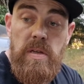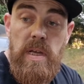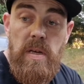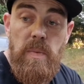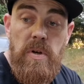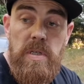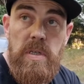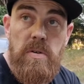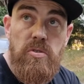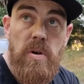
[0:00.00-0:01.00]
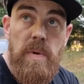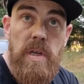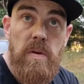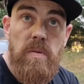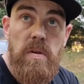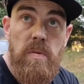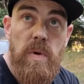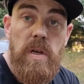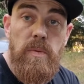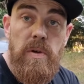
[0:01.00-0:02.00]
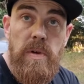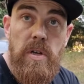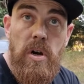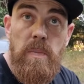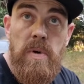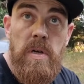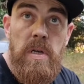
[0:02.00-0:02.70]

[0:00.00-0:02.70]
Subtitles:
take the boxes out, drop it down, weld them around the top,